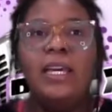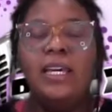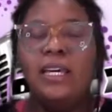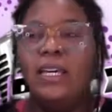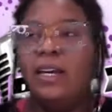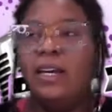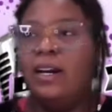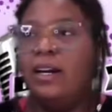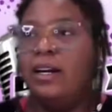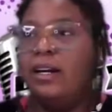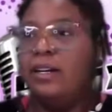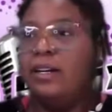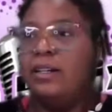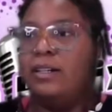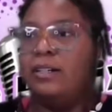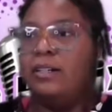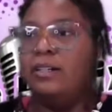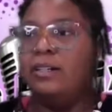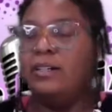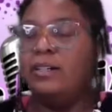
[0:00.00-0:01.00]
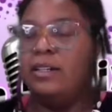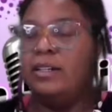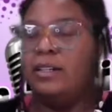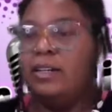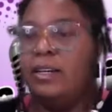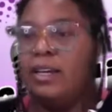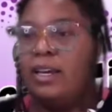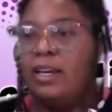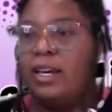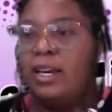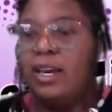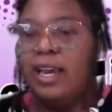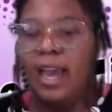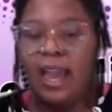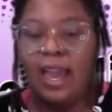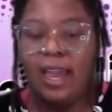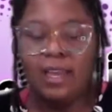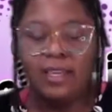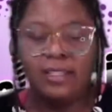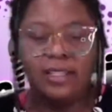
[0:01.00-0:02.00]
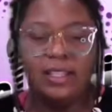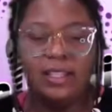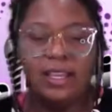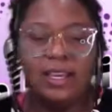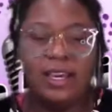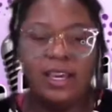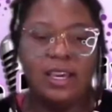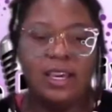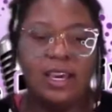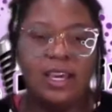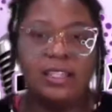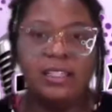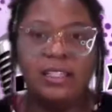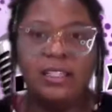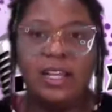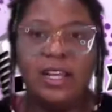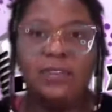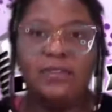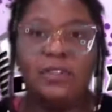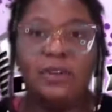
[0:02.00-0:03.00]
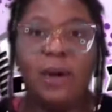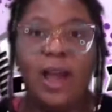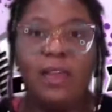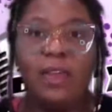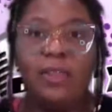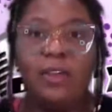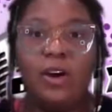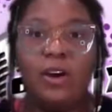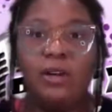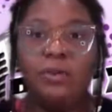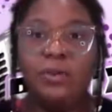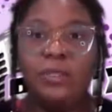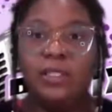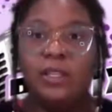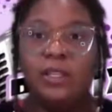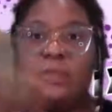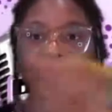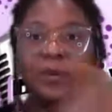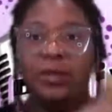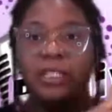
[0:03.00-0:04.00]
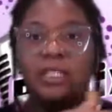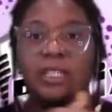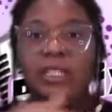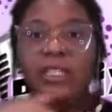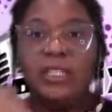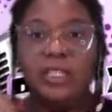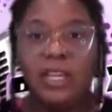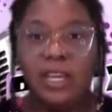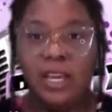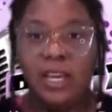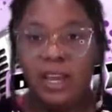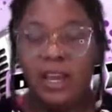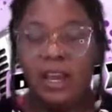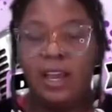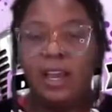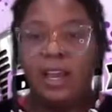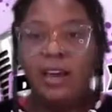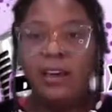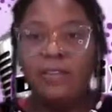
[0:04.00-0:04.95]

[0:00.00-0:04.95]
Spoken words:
he uh he has the instead of so I thought it was the 360